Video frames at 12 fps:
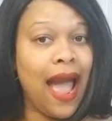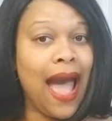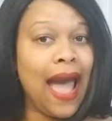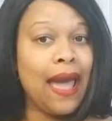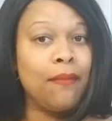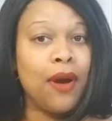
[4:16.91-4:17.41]

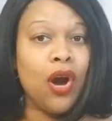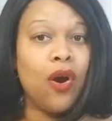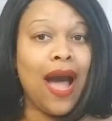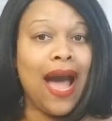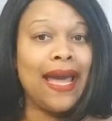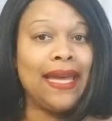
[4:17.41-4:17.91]
Hi
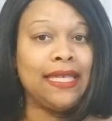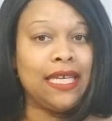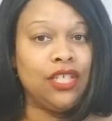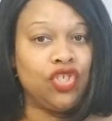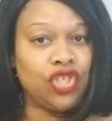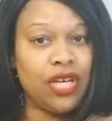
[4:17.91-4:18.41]
Mo, hi
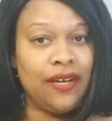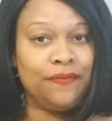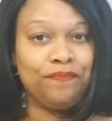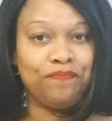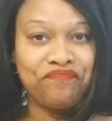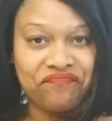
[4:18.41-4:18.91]
Keisha.